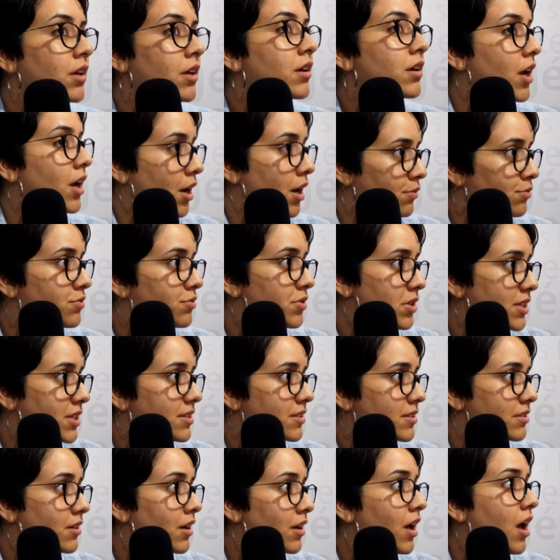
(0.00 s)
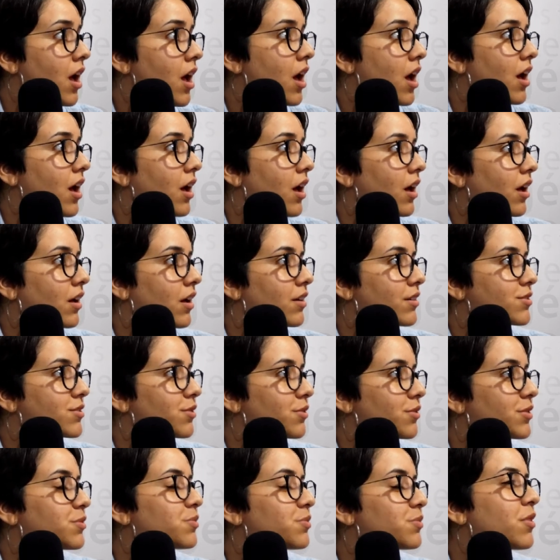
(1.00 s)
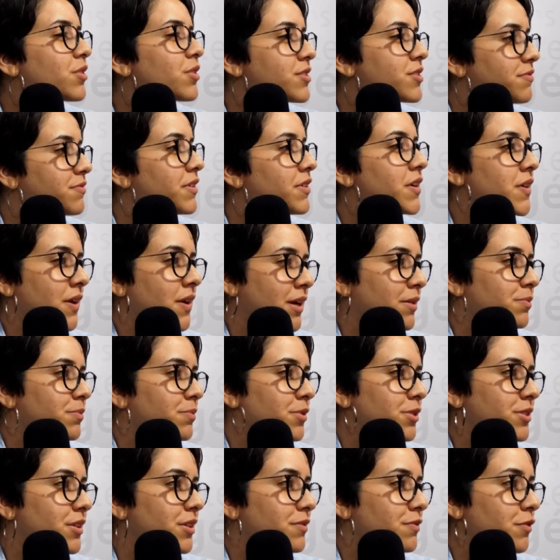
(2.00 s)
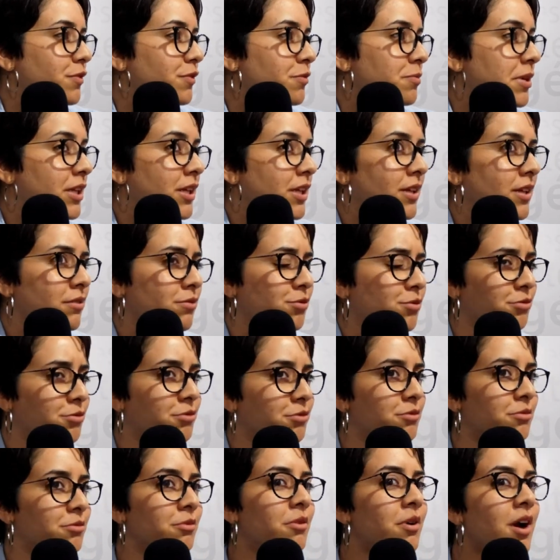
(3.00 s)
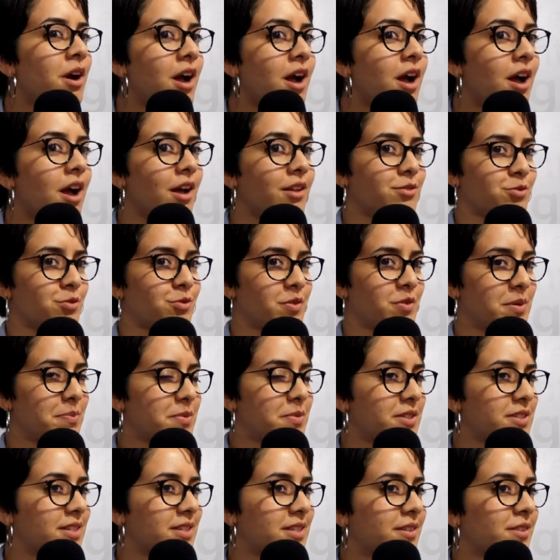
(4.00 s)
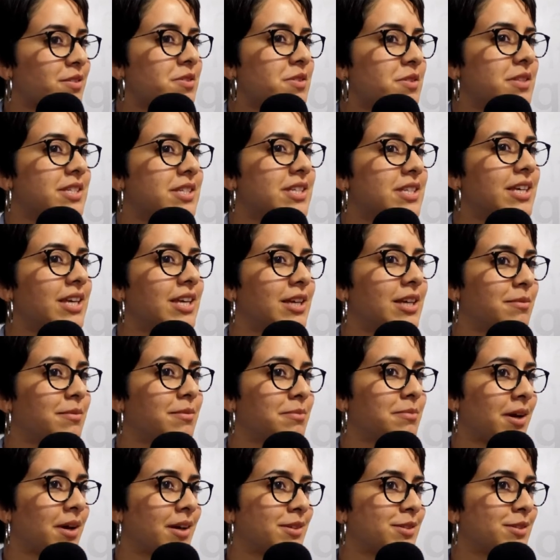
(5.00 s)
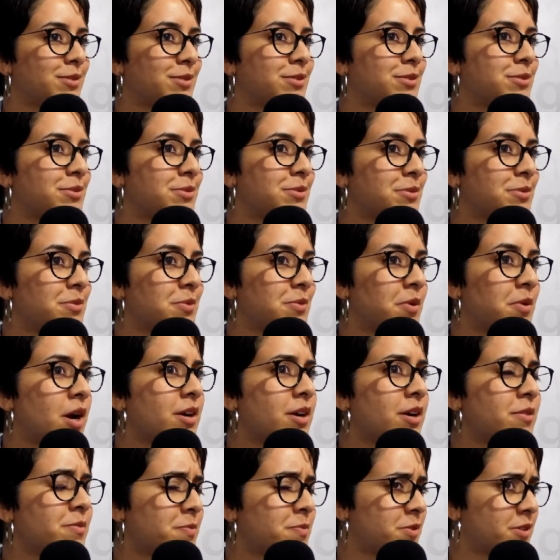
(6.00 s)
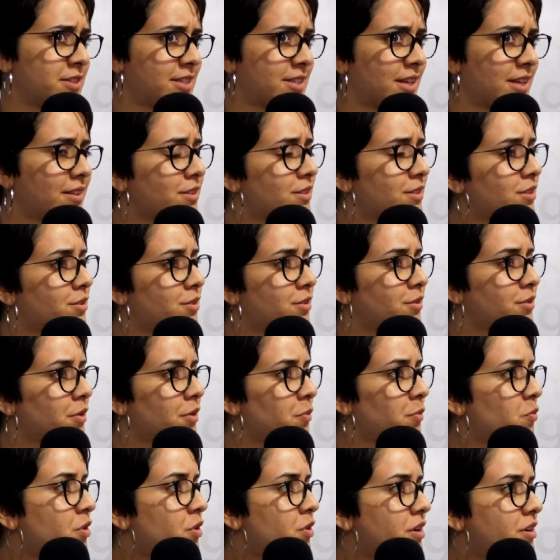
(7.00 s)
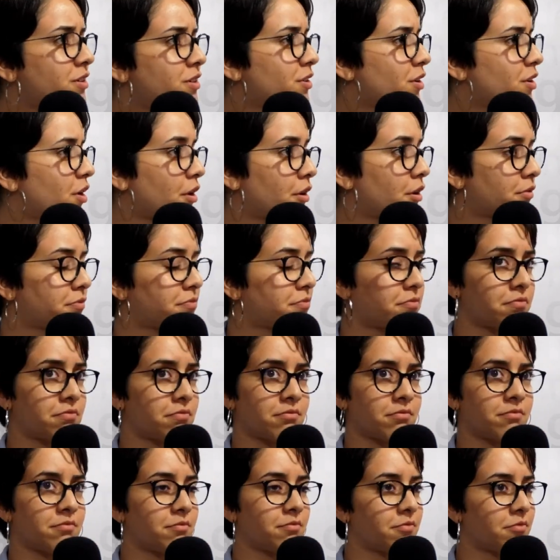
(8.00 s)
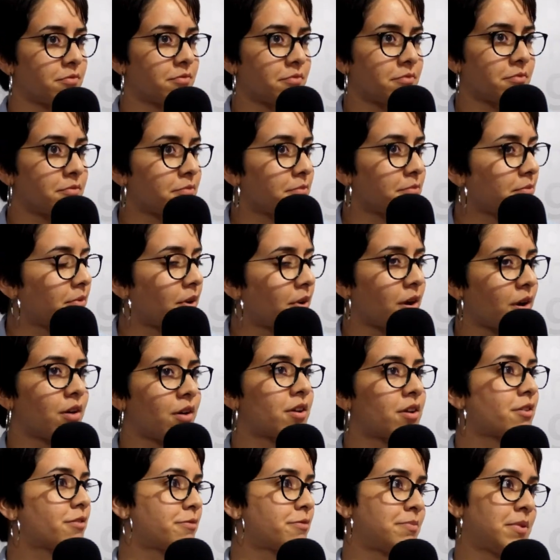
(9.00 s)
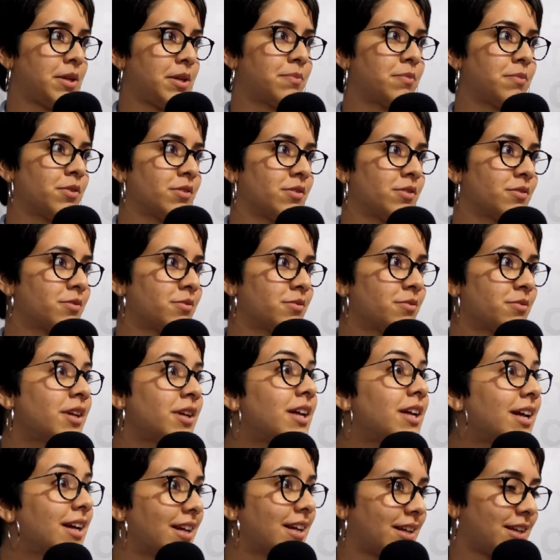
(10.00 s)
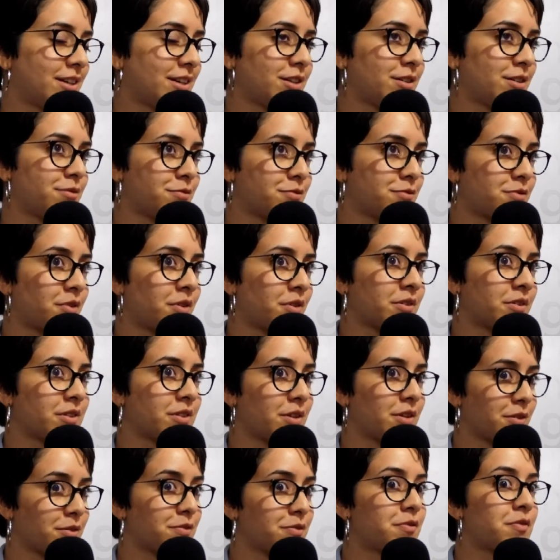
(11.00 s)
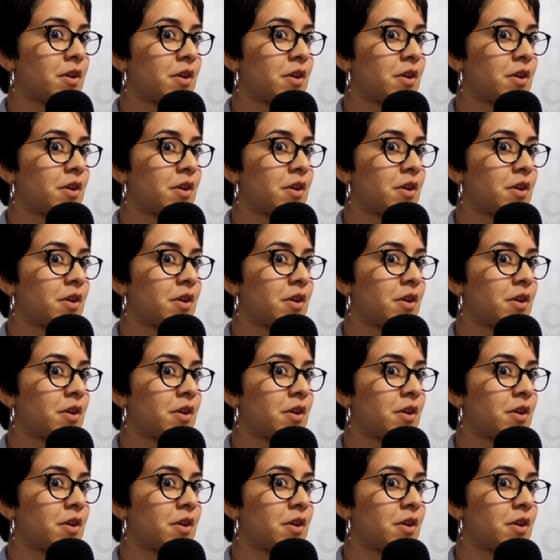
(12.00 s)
countries. So it was very important for me to represent the team and to represent the work of a lot of people in front of